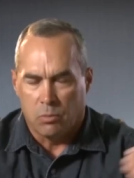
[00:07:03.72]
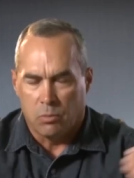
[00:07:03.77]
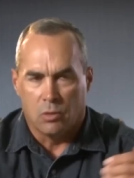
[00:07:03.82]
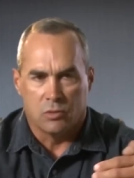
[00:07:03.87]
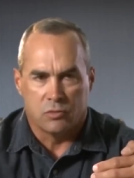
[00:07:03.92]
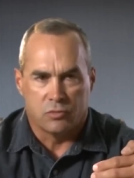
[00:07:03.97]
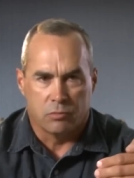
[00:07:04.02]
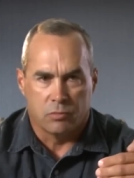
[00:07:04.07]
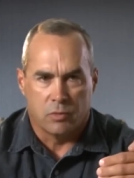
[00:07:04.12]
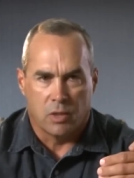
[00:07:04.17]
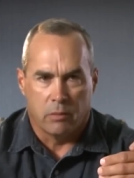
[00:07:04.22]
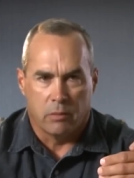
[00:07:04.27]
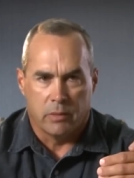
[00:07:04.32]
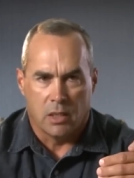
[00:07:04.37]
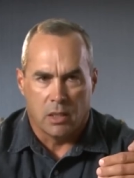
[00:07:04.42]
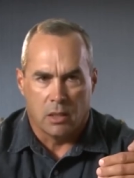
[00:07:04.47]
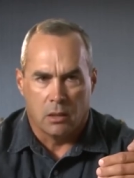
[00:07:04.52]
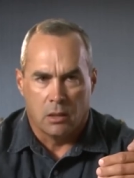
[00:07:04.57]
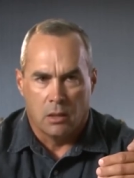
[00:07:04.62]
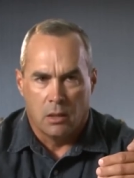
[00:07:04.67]
bullets from coming
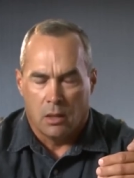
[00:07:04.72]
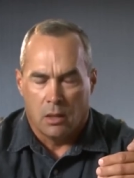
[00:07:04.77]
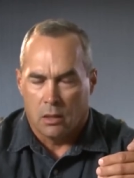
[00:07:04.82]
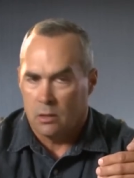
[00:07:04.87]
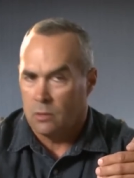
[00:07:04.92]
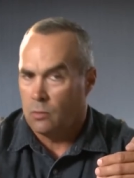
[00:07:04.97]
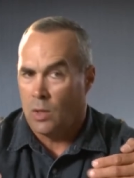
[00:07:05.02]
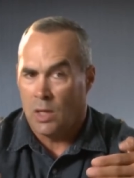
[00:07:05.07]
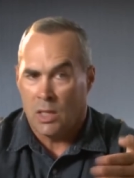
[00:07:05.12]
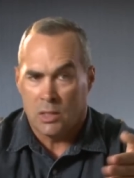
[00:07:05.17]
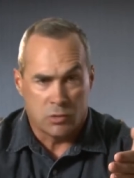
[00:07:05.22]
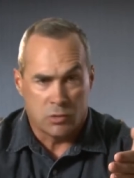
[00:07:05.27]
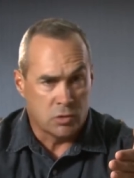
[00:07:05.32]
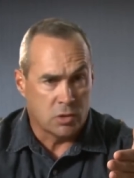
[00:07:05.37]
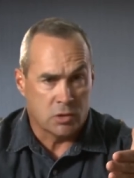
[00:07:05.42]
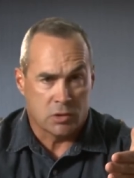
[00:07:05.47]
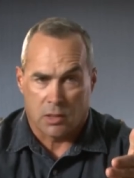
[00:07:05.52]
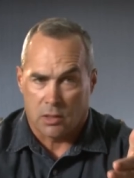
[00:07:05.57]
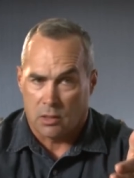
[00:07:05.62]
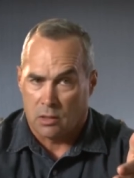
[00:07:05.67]
in. Otherwise, they're
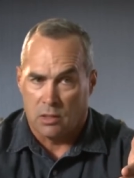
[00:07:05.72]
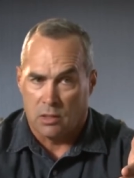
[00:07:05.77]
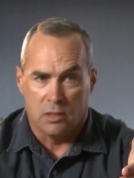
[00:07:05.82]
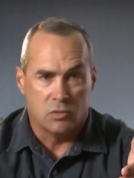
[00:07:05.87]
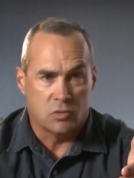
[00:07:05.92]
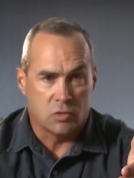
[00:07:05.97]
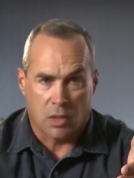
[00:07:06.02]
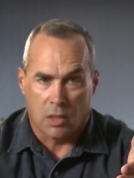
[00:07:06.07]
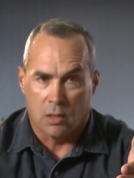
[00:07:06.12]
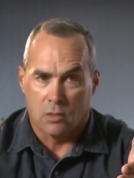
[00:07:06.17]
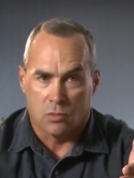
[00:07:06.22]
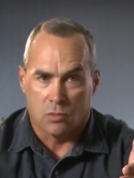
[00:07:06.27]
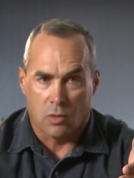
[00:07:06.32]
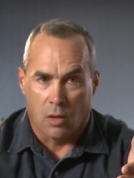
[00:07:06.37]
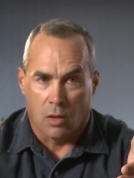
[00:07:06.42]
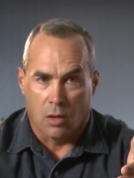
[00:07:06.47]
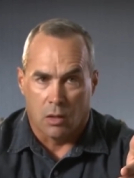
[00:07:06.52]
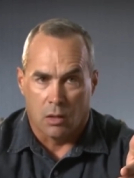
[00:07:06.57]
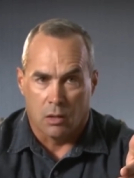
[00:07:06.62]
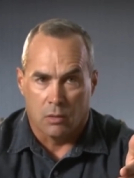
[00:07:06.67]
just like a thin-skinned
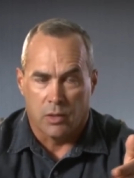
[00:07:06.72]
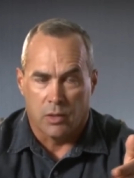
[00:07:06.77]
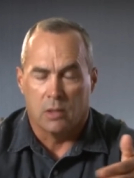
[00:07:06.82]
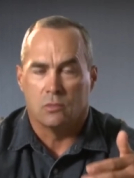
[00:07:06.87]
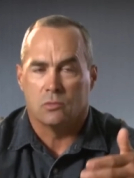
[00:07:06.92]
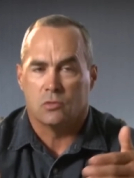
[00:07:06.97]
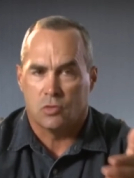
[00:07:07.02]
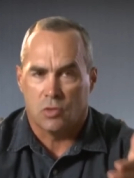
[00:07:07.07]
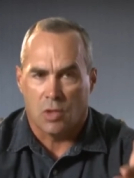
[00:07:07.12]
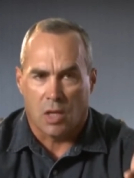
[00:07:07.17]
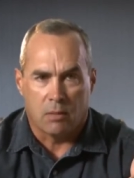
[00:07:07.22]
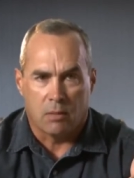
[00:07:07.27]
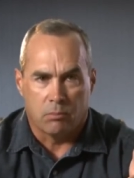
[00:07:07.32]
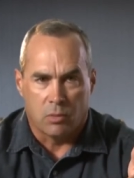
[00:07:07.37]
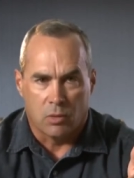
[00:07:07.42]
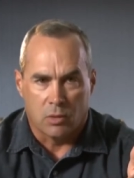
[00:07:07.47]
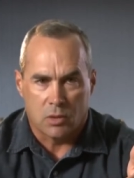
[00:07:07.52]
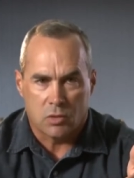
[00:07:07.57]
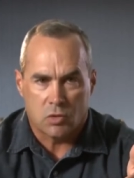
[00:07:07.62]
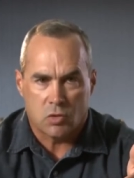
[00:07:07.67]
car. They don't stop
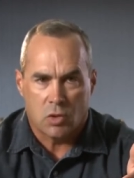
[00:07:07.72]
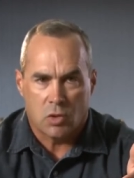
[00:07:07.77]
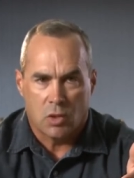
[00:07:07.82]
bullets.